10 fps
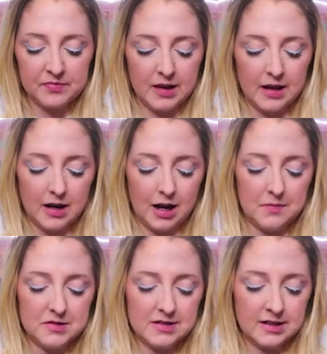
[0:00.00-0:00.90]
And I'm
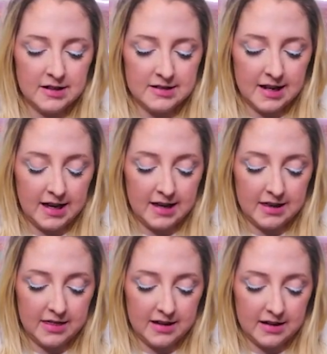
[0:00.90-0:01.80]
just going to take
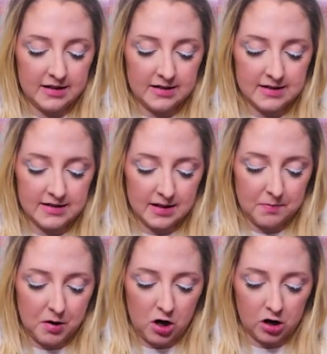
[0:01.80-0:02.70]
this
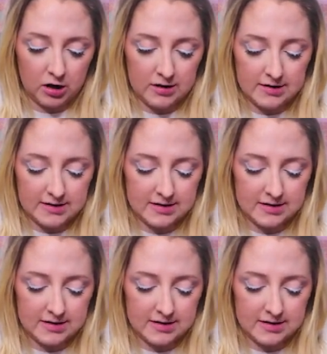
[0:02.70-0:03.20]
apart.